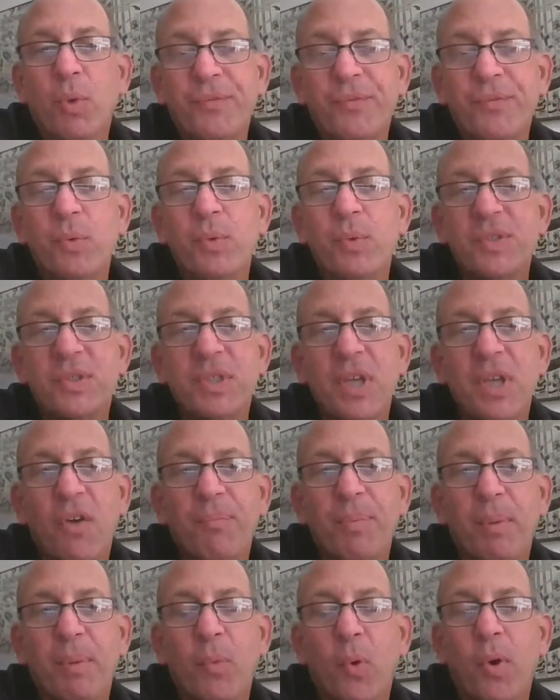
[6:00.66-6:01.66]
review
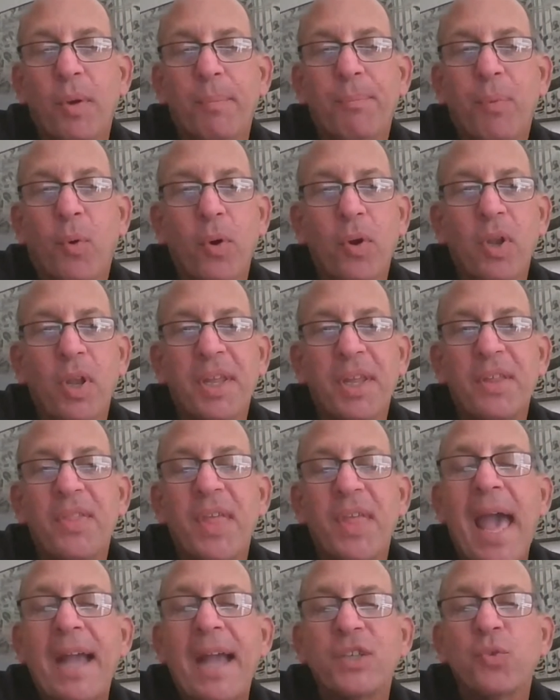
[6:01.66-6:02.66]
itself, but more importantly,
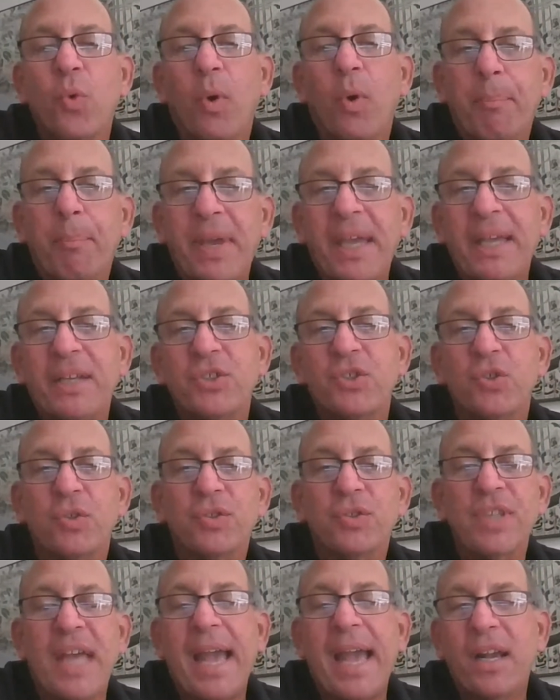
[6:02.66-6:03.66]
the actual
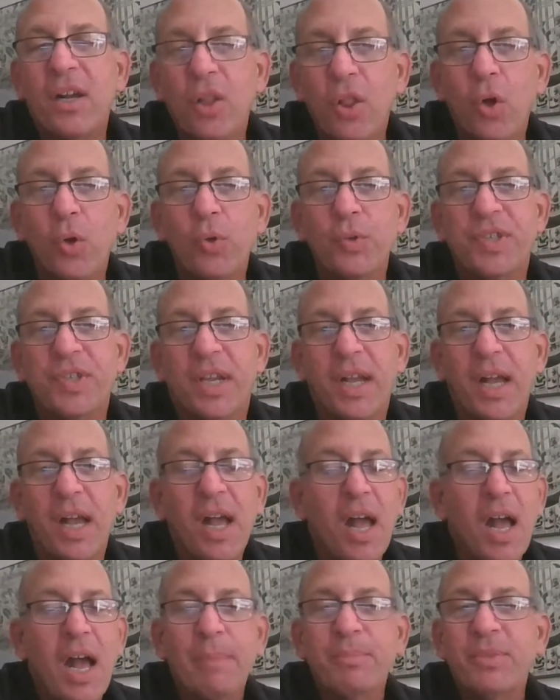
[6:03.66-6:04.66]
pictures at closing.
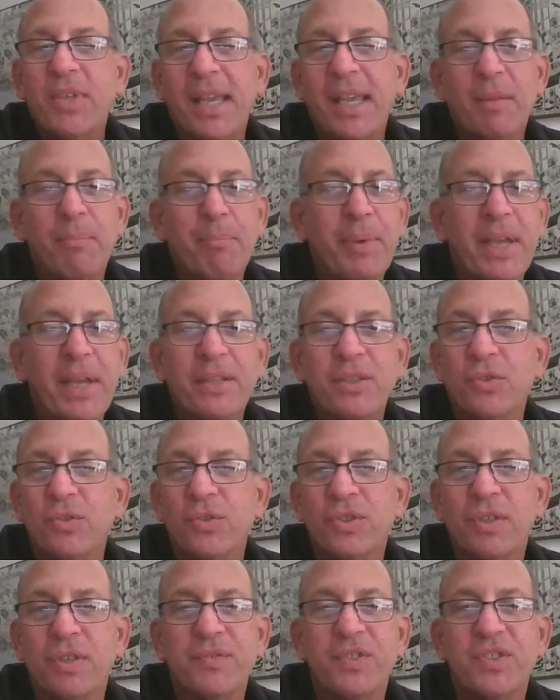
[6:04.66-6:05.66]
I'm taking
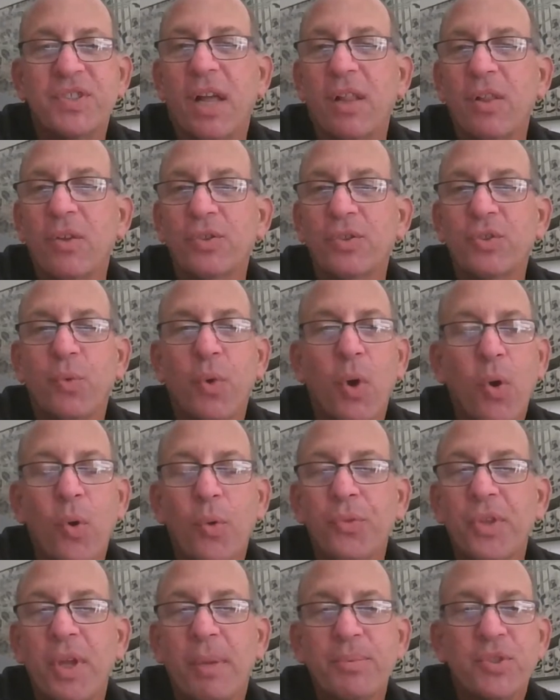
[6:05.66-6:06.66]
pictures of sellers who are
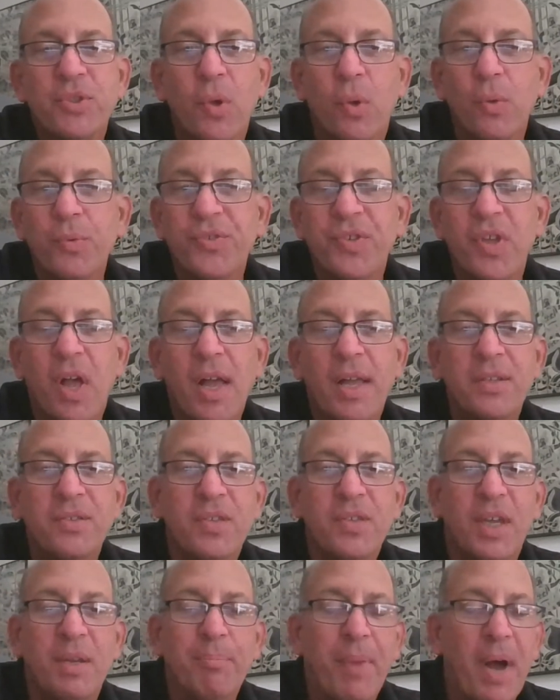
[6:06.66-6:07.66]
holding up sold
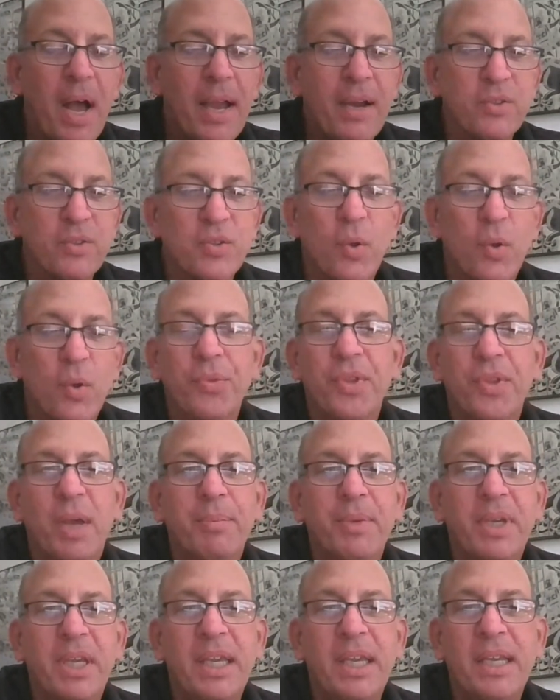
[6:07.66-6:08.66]
signs and buyers holding
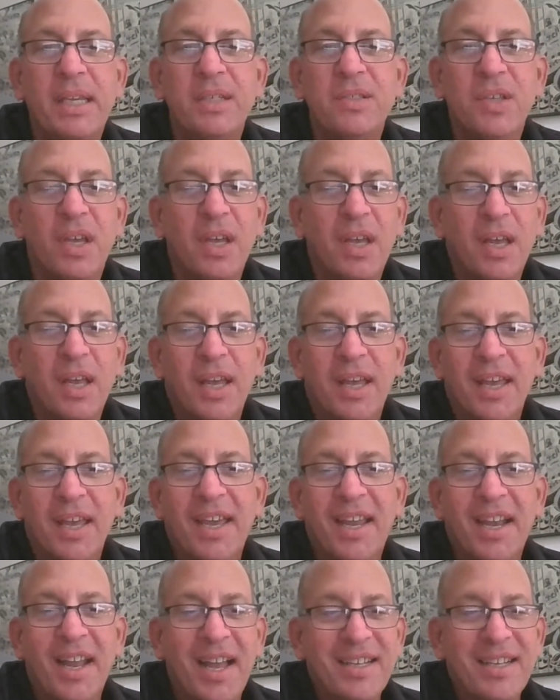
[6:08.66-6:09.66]
up keys.
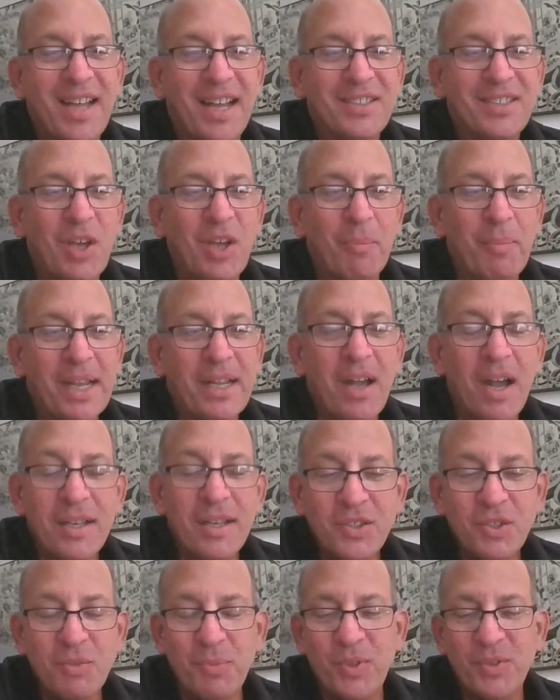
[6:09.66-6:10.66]
And I tell my
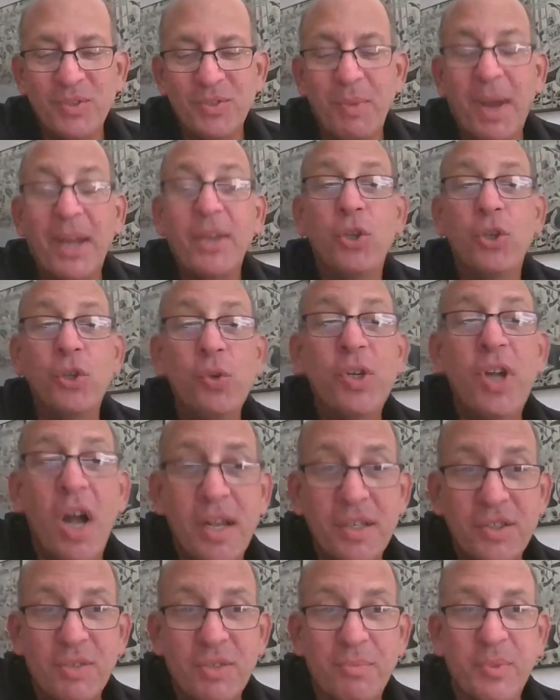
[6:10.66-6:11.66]
customers, my new
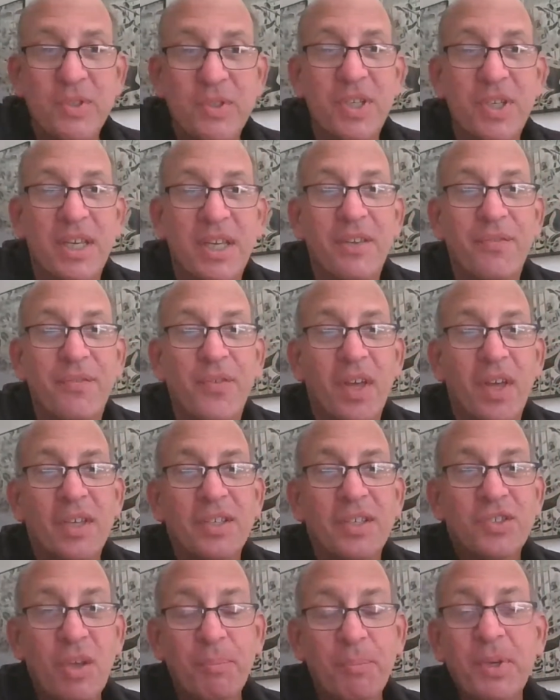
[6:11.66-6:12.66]
customers, if
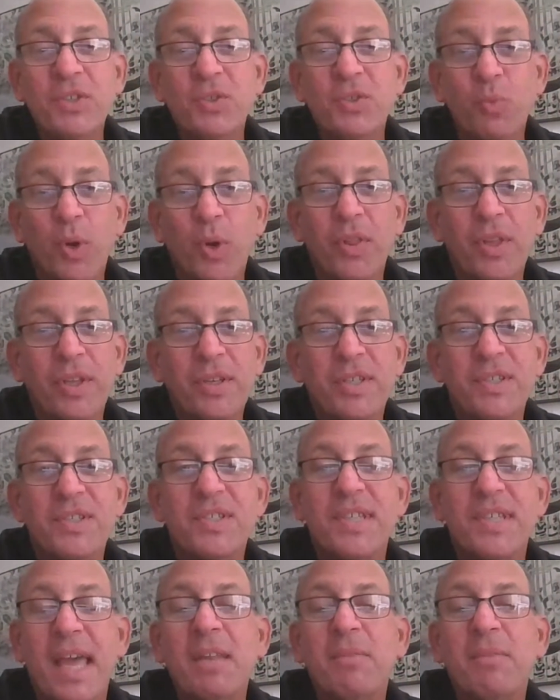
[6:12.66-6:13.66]
somebody's willing to
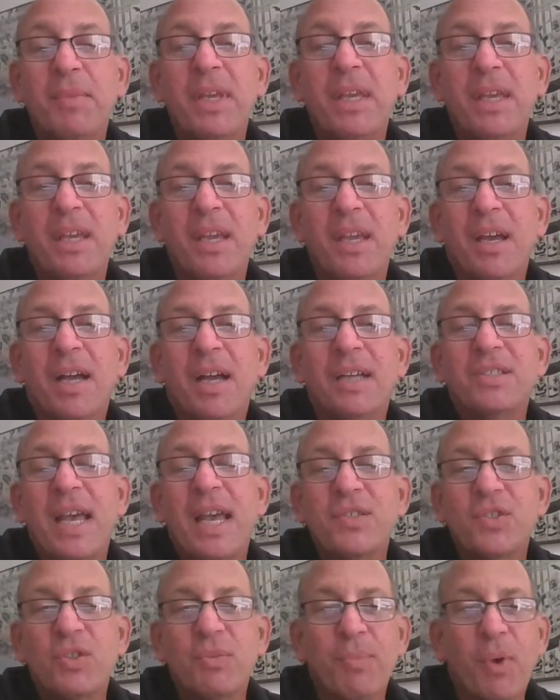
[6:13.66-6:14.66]
send me a
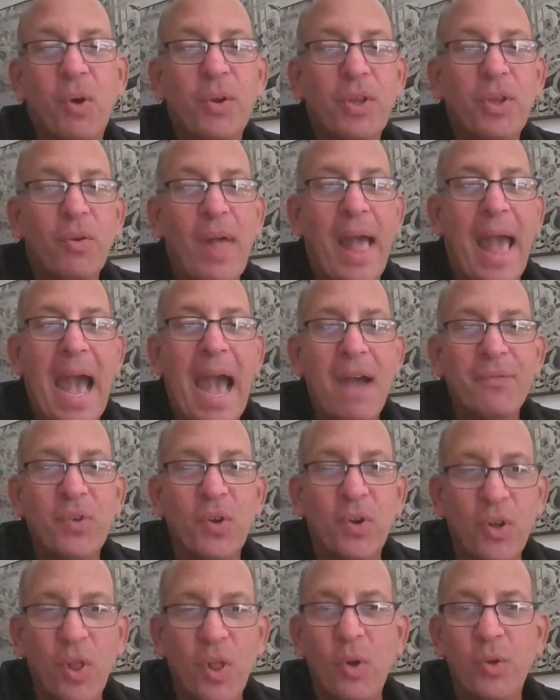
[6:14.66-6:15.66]
testimonial
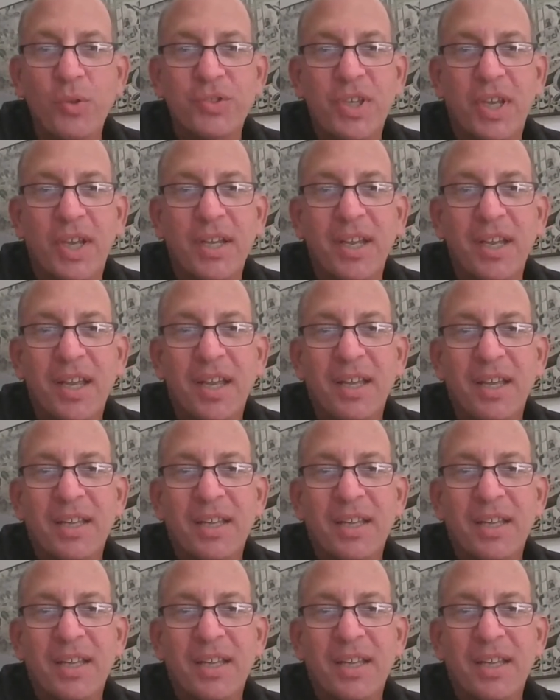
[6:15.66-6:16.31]
after closing,